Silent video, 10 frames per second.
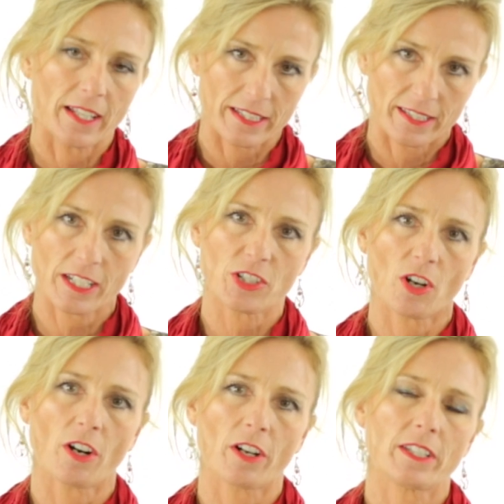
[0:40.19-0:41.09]
That 6
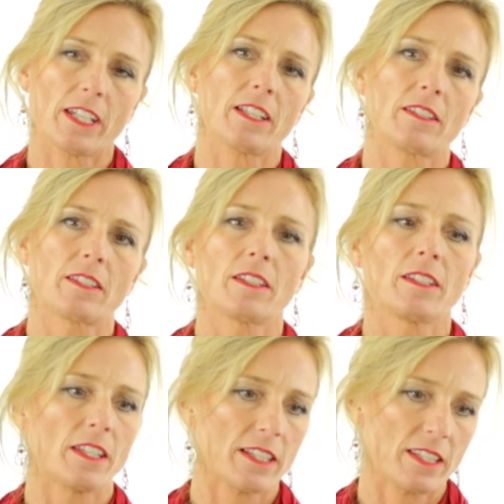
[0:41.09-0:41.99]
yards is
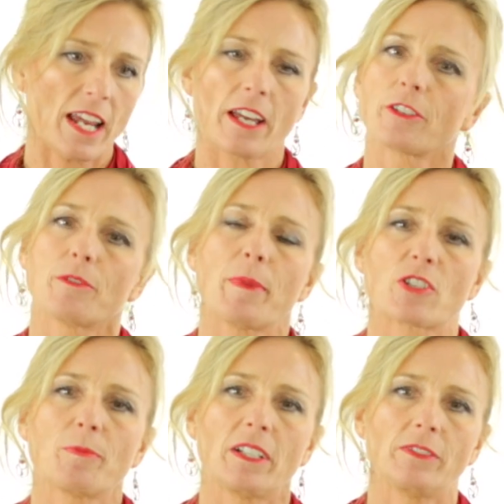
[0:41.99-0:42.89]
the standard
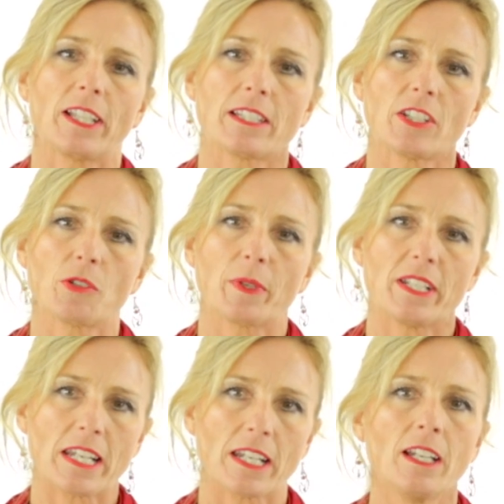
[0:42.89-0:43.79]
measurement of lace that you
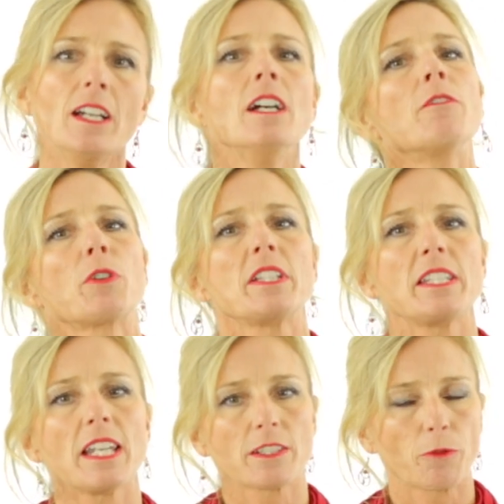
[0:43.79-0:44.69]
would need. For the
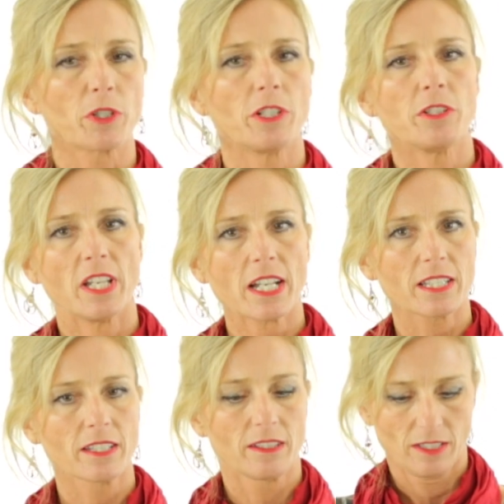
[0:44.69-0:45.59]
CS
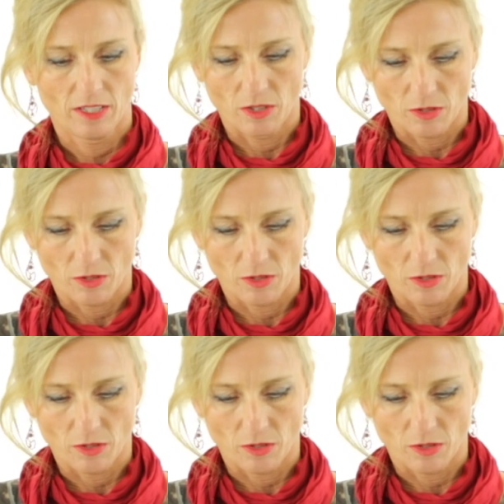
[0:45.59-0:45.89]
426,